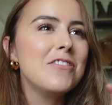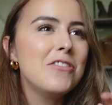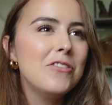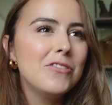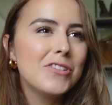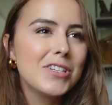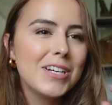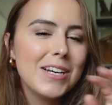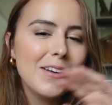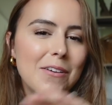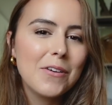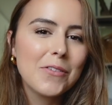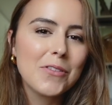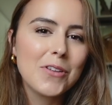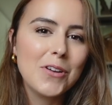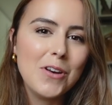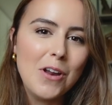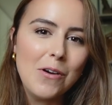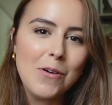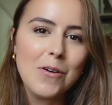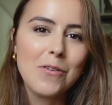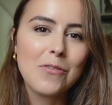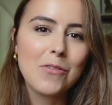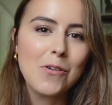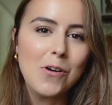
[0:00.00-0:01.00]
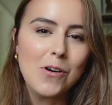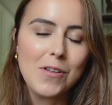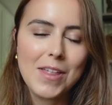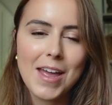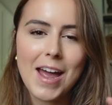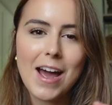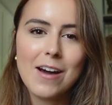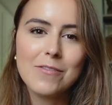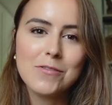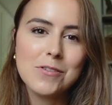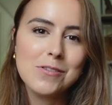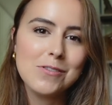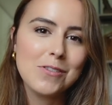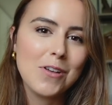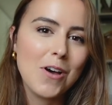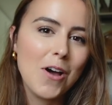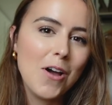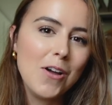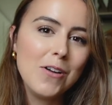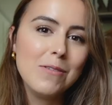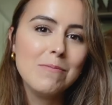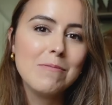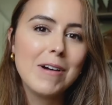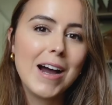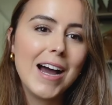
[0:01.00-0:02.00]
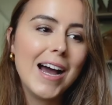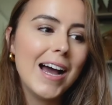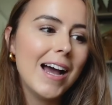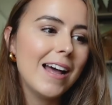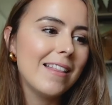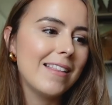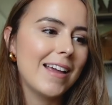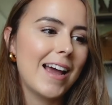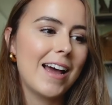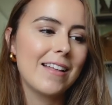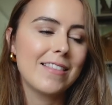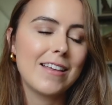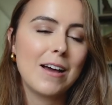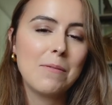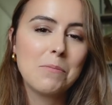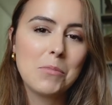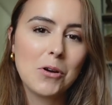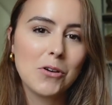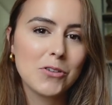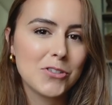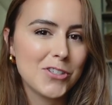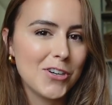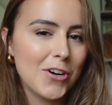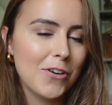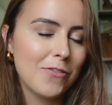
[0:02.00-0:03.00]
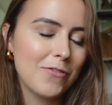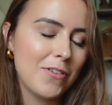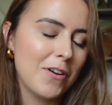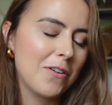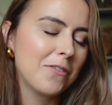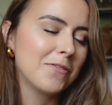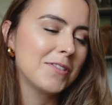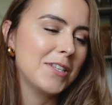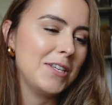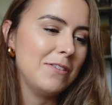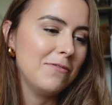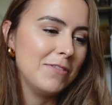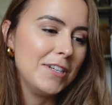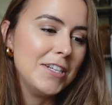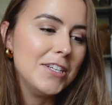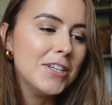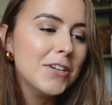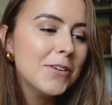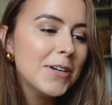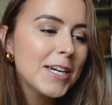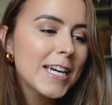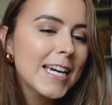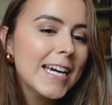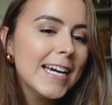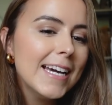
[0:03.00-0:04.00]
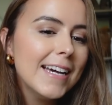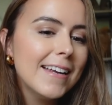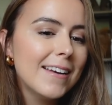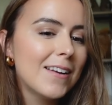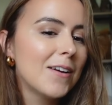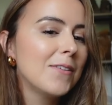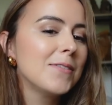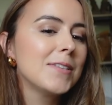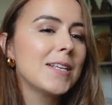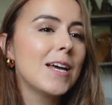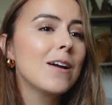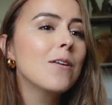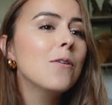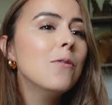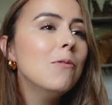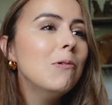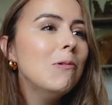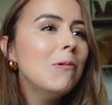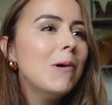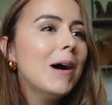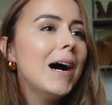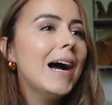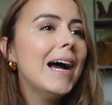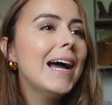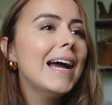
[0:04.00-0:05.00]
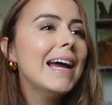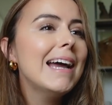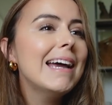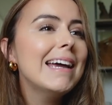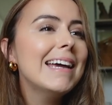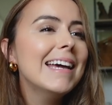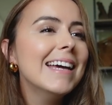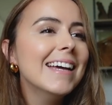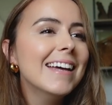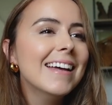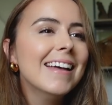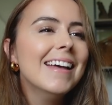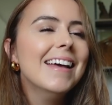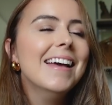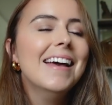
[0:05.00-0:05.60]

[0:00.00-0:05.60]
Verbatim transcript: usually on the lower floor they have all the homeware and they had that blocked off, they're obviously redoing it, and I was like, why?